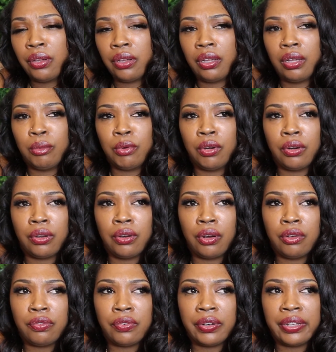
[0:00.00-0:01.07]
or a
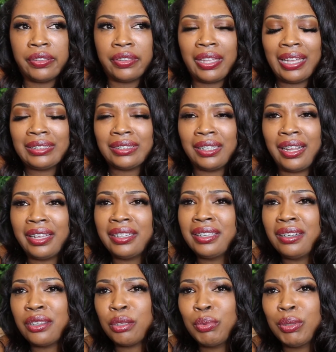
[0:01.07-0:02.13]
girlfriend that's
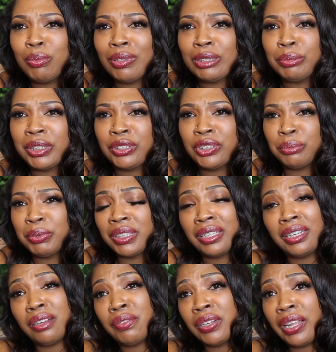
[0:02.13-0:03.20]
liking other people's pictures, but they
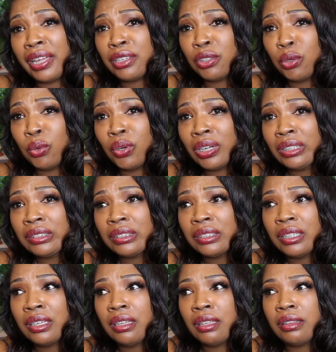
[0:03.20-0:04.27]
never like yours,
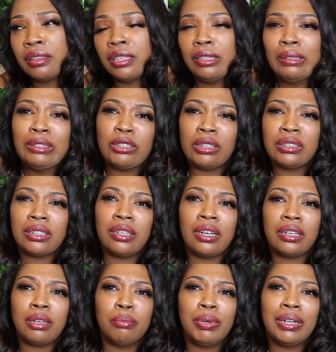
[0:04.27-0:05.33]
then you start to
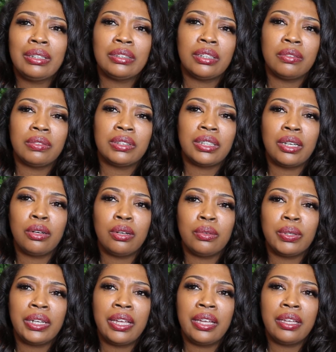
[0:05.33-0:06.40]
kind of compare yourself and say,
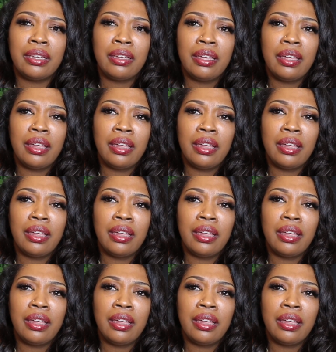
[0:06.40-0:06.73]
oh, dang,